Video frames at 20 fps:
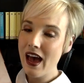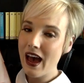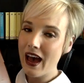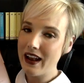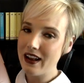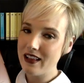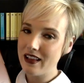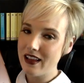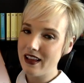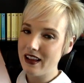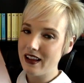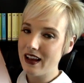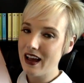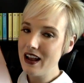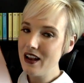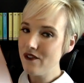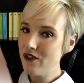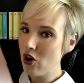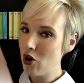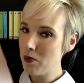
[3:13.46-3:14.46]
And it kind
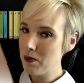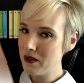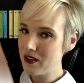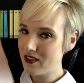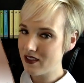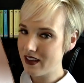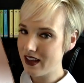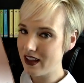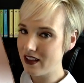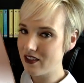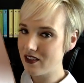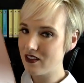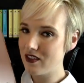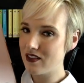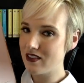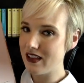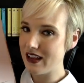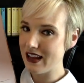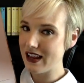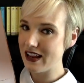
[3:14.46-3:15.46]
of opens kids to
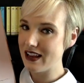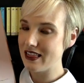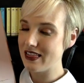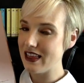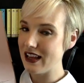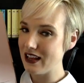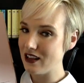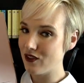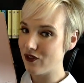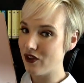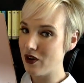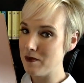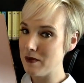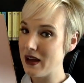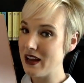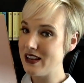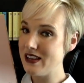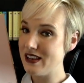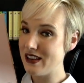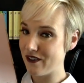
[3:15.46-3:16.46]
seeing things from
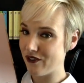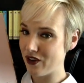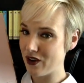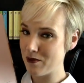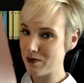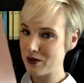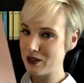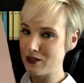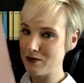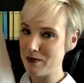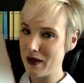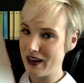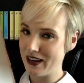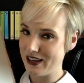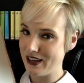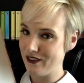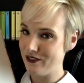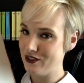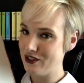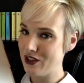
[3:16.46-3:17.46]
a different
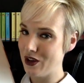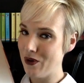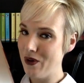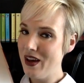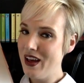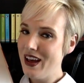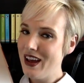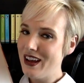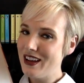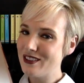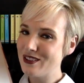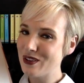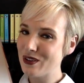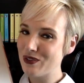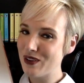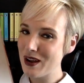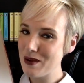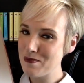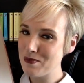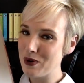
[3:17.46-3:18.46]
perspective. So it's a
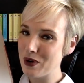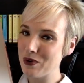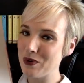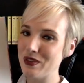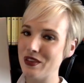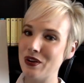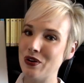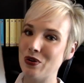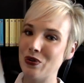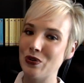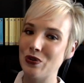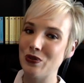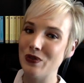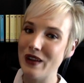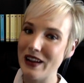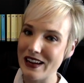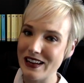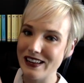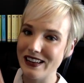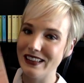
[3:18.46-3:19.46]
great book with a
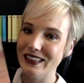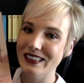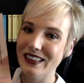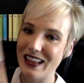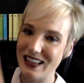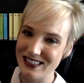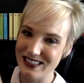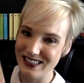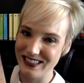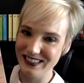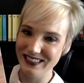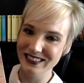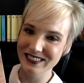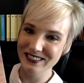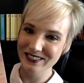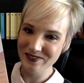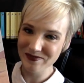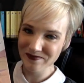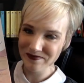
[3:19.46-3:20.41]
great lesson.